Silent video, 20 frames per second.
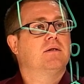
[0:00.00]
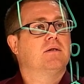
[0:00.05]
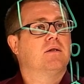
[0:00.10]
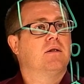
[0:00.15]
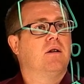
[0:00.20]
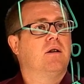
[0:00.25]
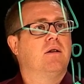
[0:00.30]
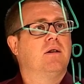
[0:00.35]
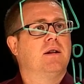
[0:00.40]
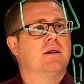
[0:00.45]

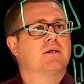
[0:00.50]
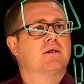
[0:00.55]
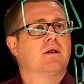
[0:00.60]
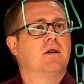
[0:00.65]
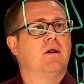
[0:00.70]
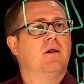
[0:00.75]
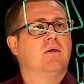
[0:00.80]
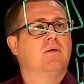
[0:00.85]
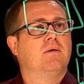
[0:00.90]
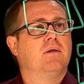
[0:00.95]
so let's
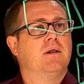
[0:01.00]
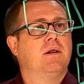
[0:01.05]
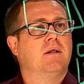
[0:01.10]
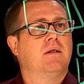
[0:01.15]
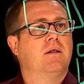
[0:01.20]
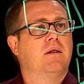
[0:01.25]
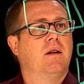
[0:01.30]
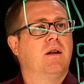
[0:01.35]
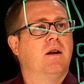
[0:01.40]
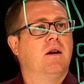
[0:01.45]
go
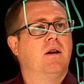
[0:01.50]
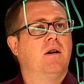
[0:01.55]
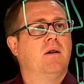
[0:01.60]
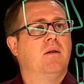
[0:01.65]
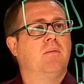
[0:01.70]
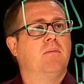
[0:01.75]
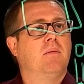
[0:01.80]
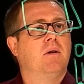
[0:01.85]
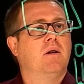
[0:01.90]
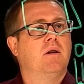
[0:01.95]

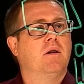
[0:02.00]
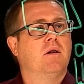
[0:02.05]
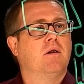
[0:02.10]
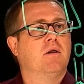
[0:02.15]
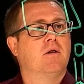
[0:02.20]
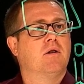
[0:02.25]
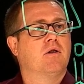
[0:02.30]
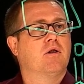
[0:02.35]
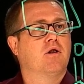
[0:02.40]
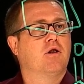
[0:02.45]
lithium,
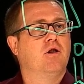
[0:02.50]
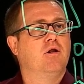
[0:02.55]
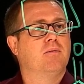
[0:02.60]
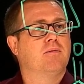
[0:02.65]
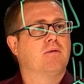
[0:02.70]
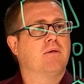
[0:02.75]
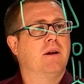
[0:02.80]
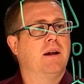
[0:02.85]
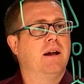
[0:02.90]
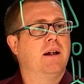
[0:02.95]

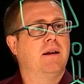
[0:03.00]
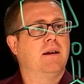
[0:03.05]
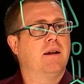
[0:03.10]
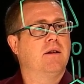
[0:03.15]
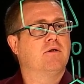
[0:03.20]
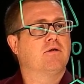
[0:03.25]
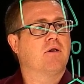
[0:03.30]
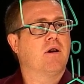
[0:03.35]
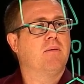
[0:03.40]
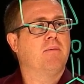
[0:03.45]
cuprate, and
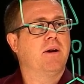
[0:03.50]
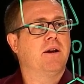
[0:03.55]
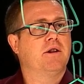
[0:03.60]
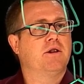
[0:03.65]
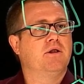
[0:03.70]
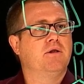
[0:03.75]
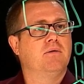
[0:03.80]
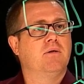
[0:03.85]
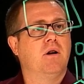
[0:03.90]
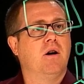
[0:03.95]
draw my
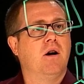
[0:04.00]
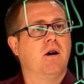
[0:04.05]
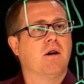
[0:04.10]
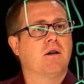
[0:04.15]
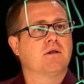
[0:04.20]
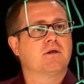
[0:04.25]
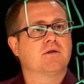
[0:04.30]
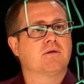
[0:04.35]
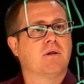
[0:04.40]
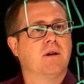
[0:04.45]
two
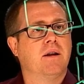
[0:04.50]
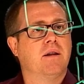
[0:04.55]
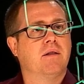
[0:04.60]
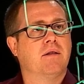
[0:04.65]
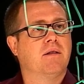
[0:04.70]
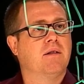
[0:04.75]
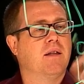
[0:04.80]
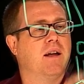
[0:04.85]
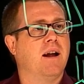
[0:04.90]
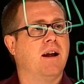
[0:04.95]
R's right
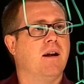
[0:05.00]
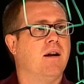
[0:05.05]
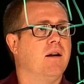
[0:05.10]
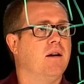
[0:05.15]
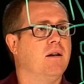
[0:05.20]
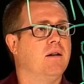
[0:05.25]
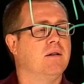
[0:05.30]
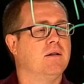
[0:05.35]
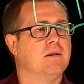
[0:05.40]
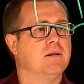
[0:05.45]

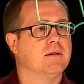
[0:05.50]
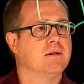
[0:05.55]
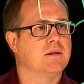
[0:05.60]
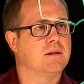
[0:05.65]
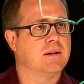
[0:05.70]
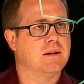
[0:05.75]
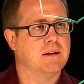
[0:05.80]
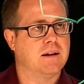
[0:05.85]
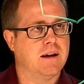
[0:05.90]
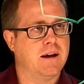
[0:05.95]
there.
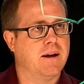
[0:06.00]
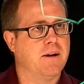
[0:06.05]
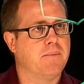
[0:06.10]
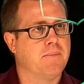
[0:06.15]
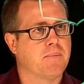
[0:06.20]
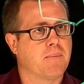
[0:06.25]
Okay.